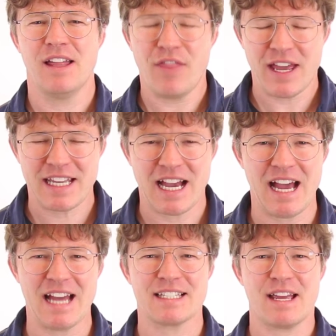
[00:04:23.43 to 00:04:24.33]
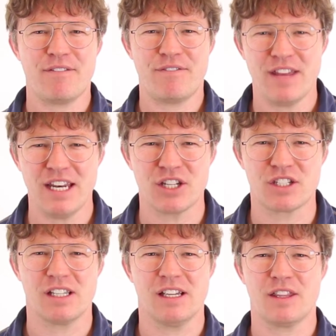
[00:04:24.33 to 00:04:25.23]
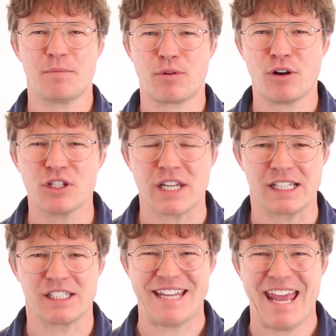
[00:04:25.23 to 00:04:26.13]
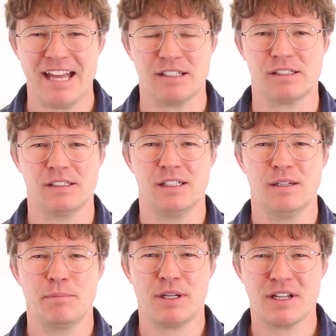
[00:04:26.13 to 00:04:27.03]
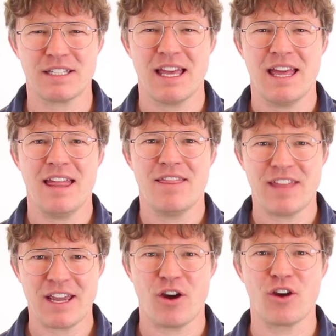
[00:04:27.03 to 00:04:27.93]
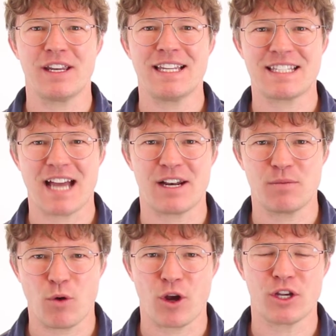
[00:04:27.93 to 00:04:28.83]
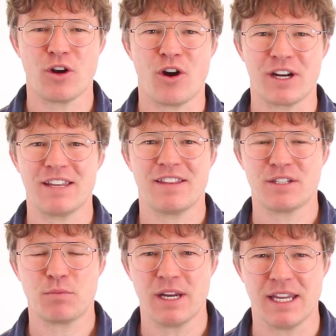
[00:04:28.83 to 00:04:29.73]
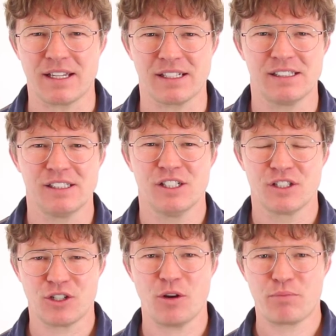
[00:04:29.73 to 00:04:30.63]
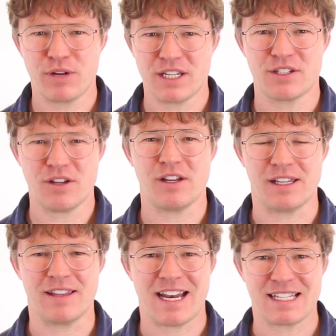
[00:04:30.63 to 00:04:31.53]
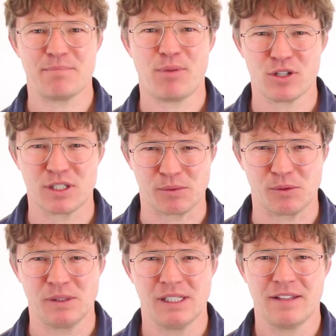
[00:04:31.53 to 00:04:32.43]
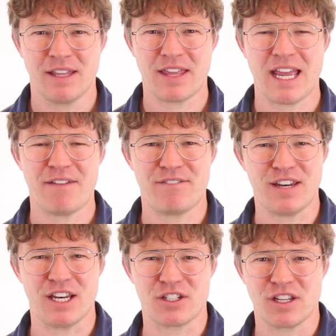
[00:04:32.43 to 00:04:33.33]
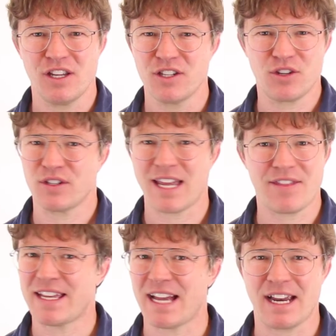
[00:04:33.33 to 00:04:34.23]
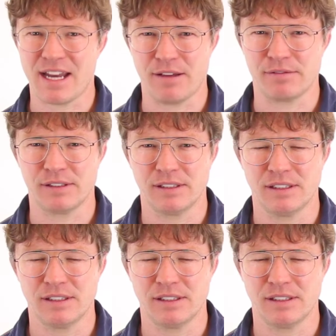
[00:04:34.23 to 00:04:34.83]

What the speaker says: they can't have finished the project yet because they only started working on it this week. So you're pretty certain that it's impossible that they have finished. So you say they can't have.